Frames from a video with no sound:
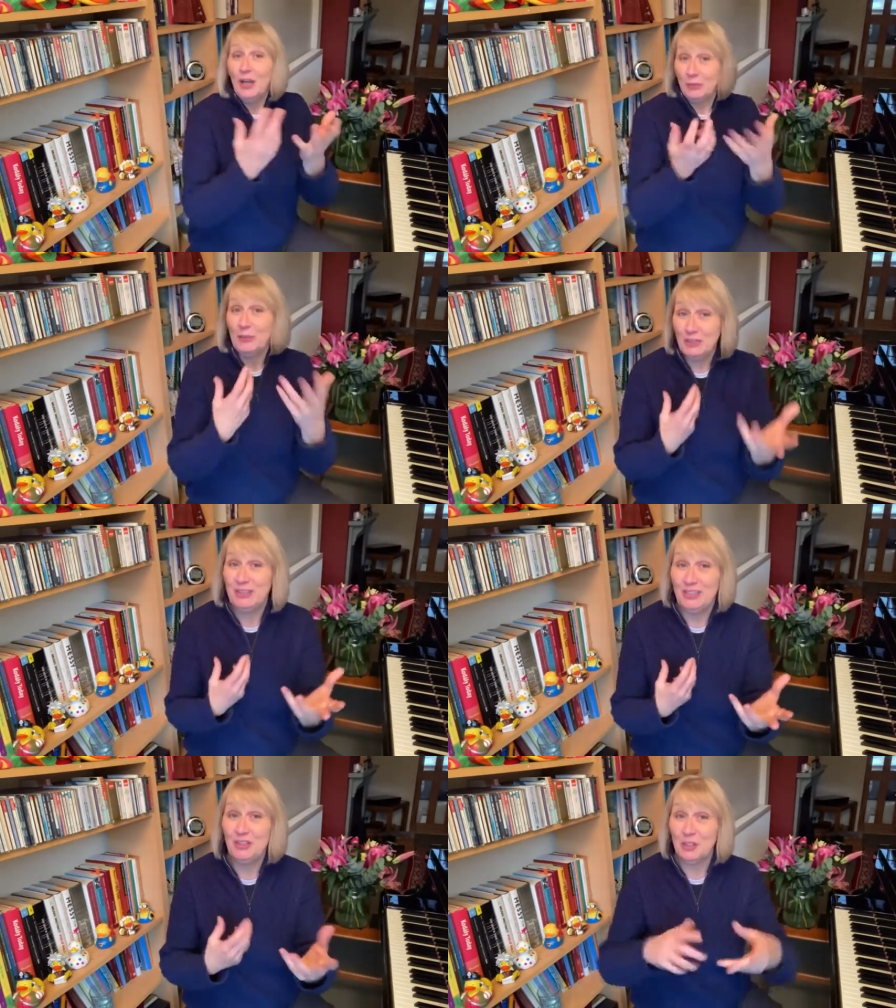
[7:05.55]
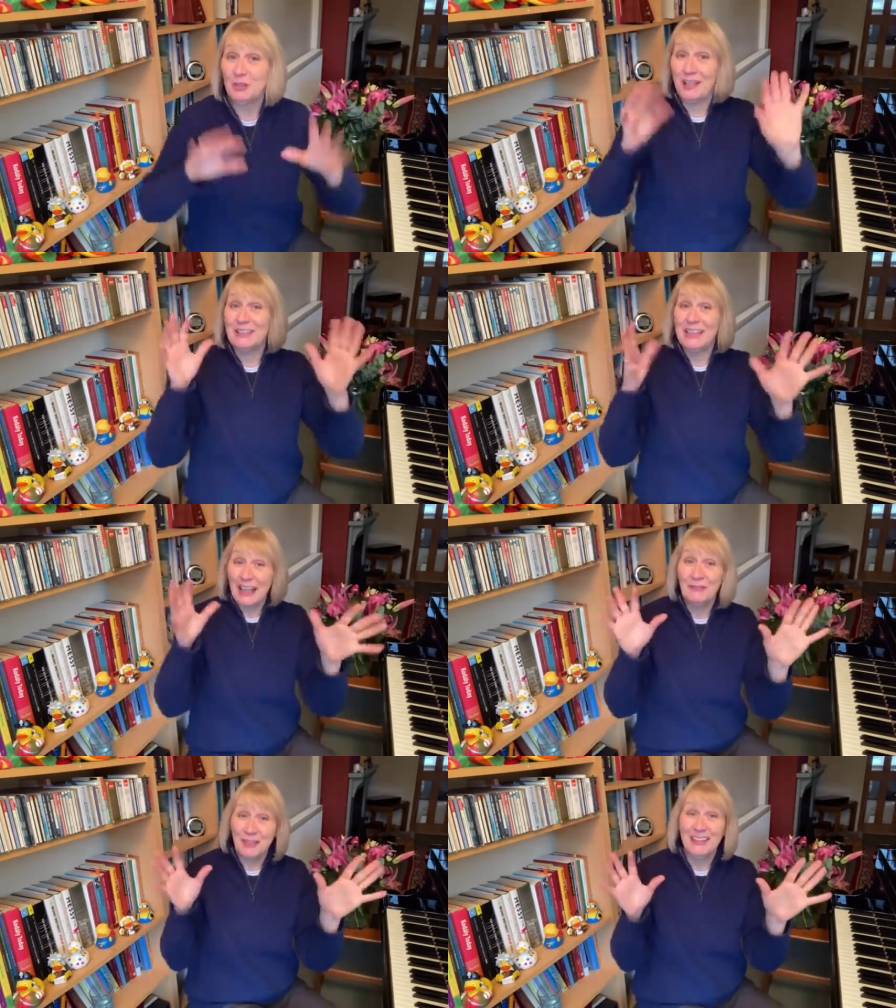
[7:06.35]
Especially teaching online,
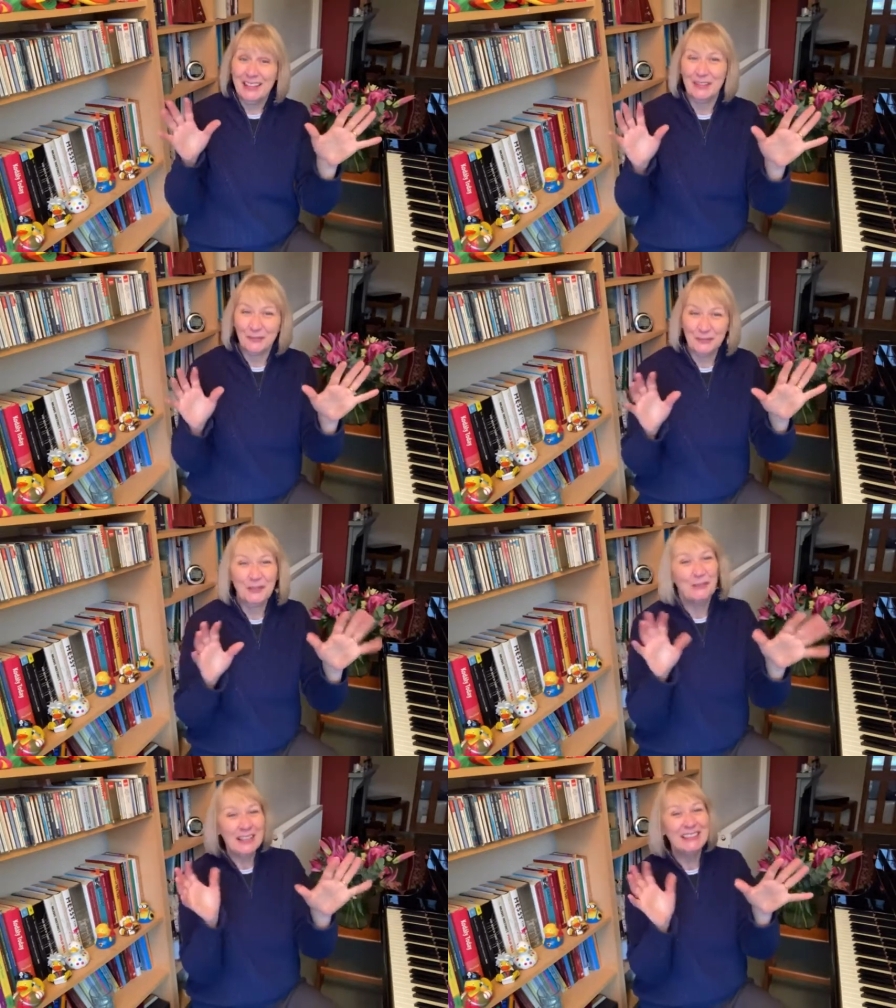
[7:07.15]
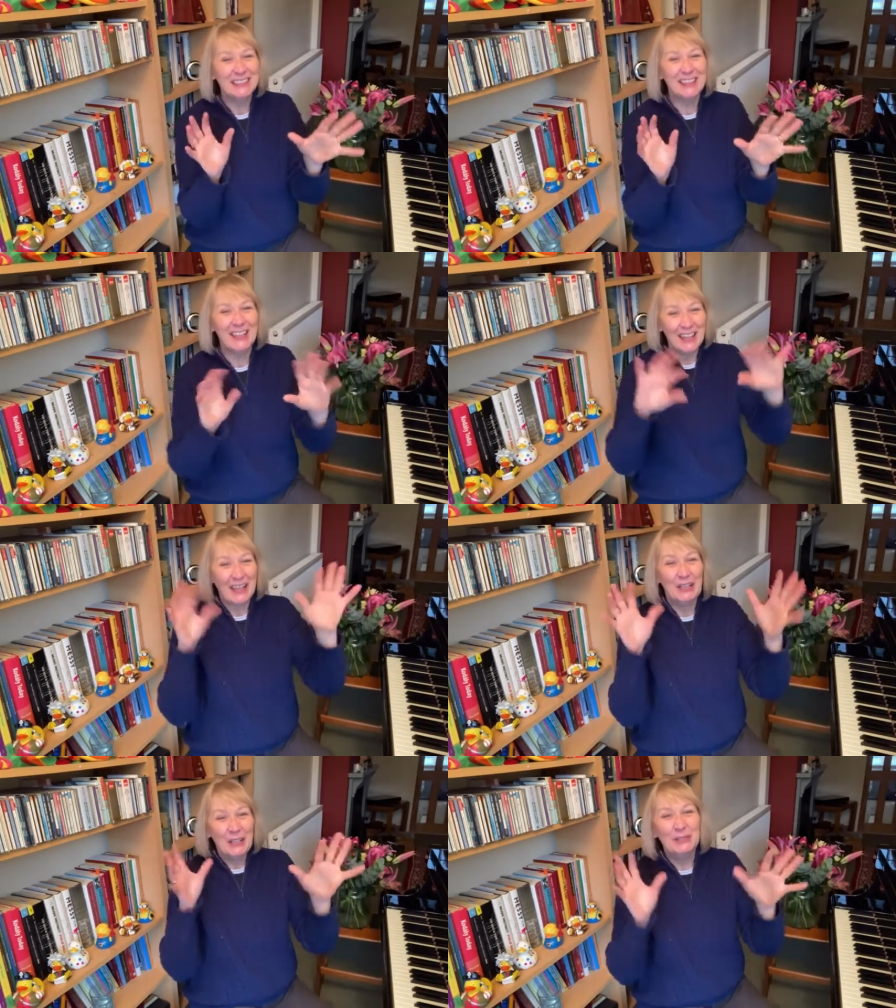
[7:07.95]
you have to think of devices like
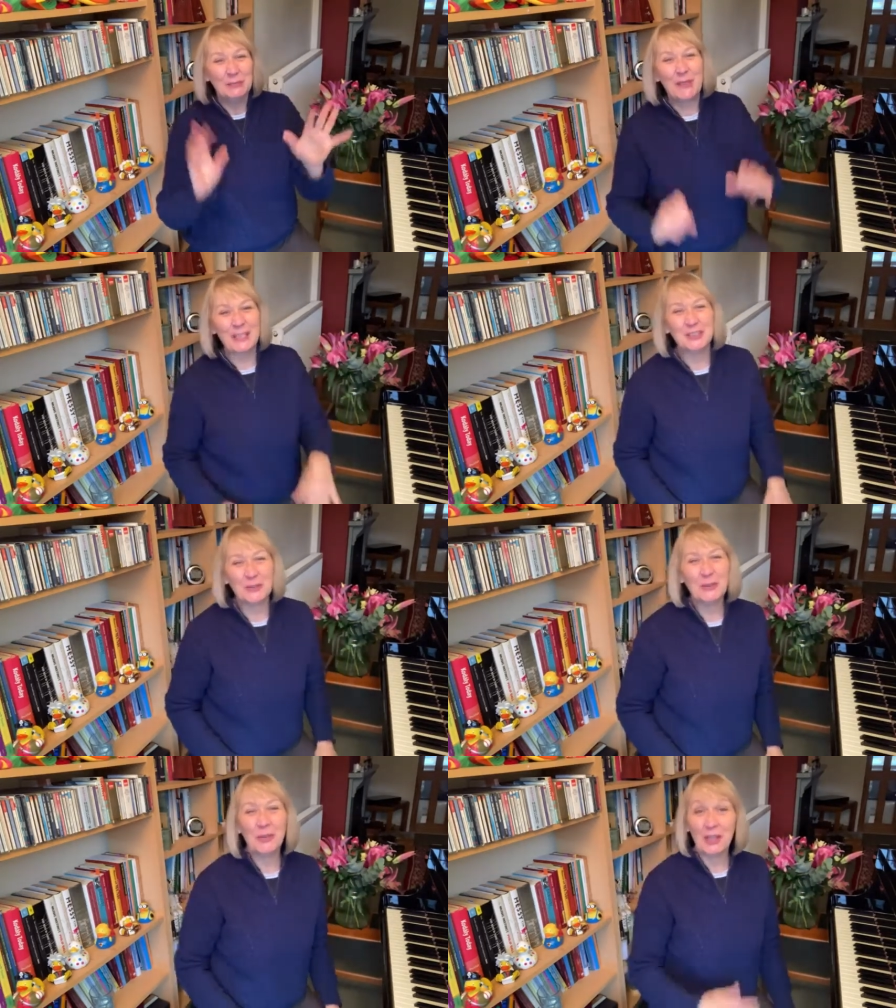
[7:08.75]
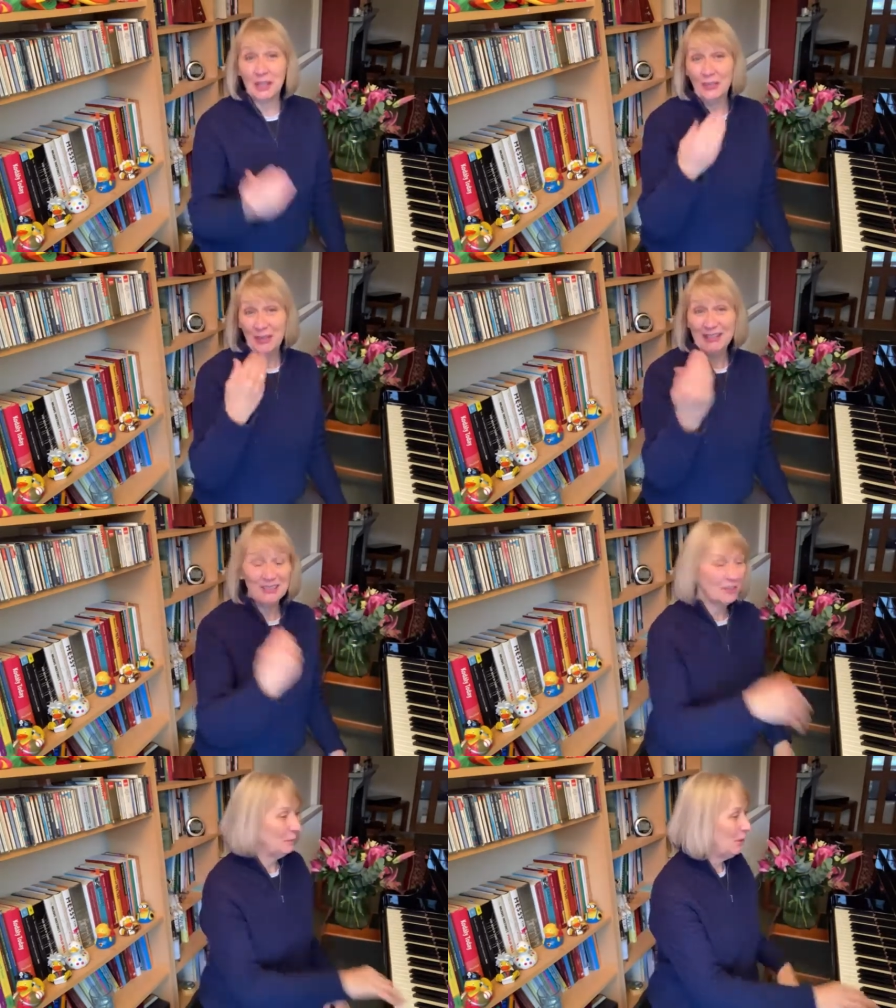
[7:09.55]
that to make sure that they
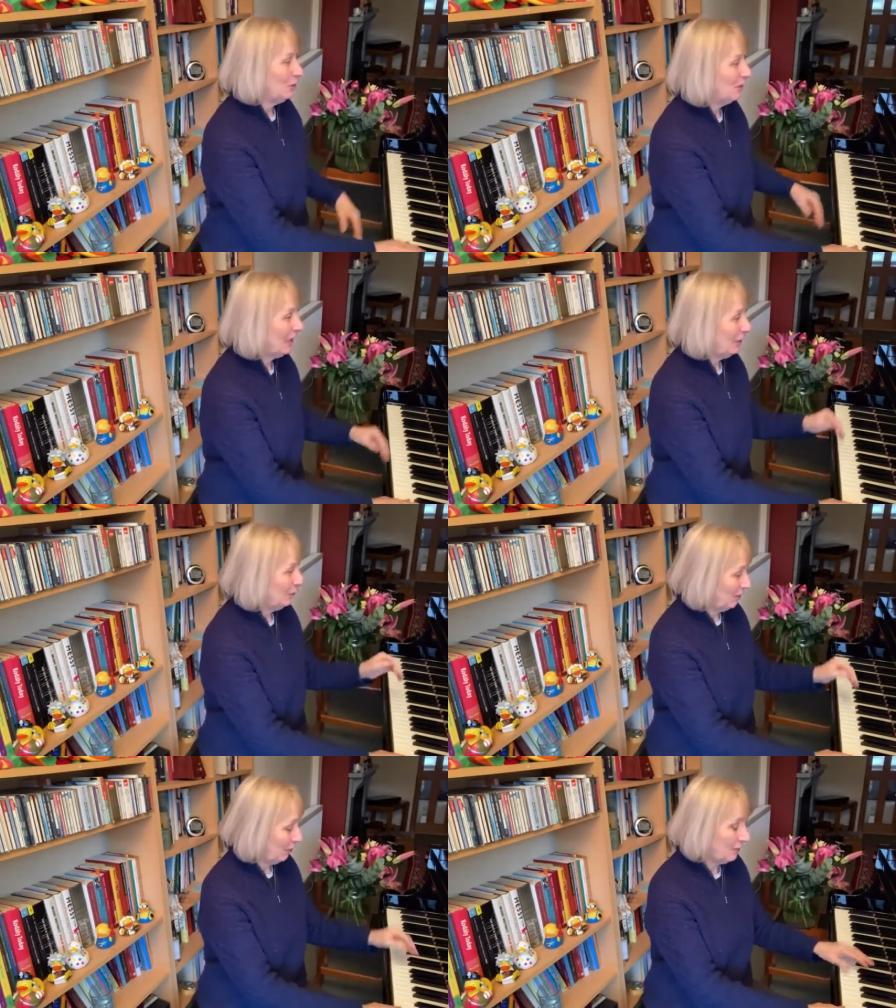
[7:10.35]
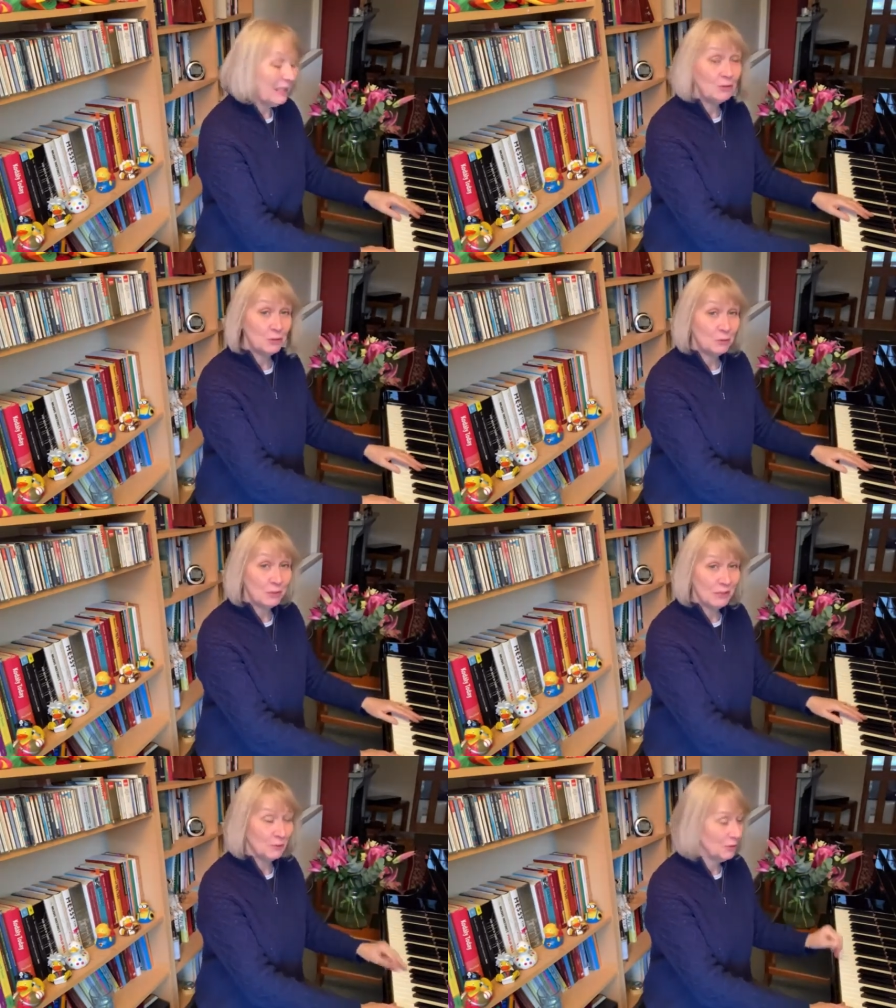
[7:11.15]
can communicate with you without
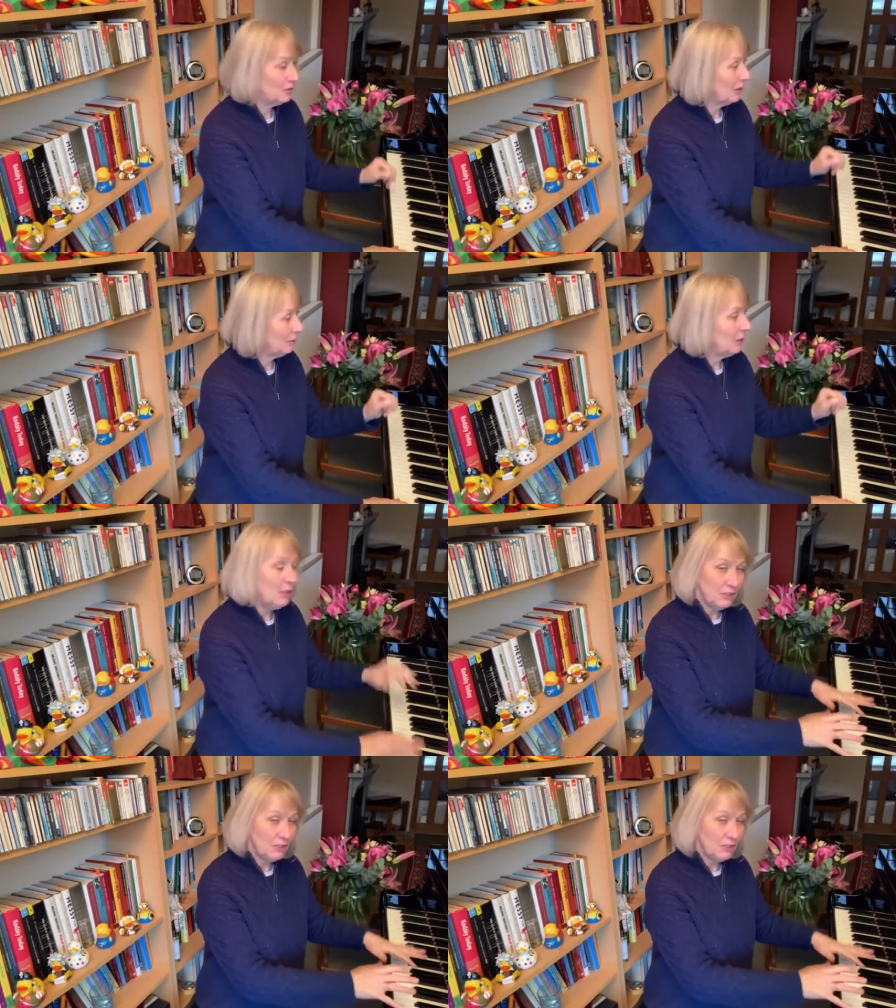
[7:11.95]
talking all the time.